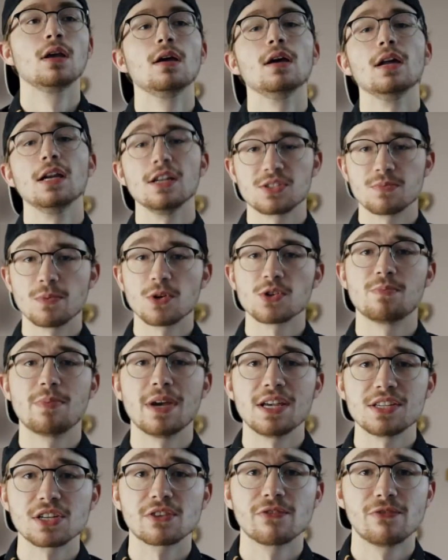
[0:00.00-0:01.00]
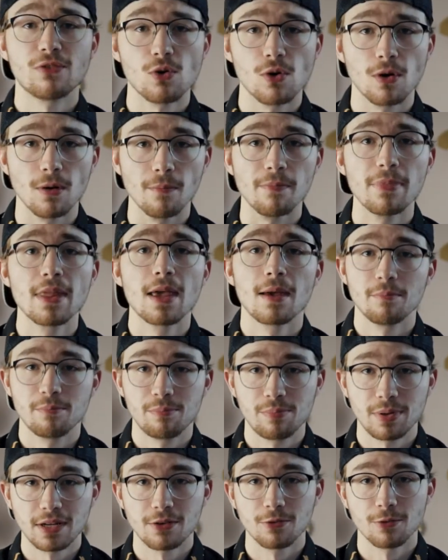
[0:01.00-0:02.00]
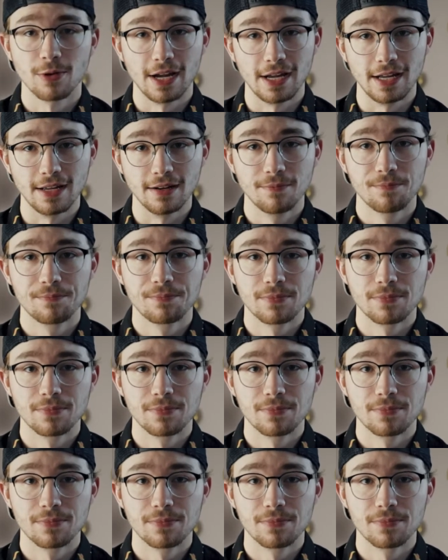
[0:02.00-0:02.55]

In its most basic form, bitrate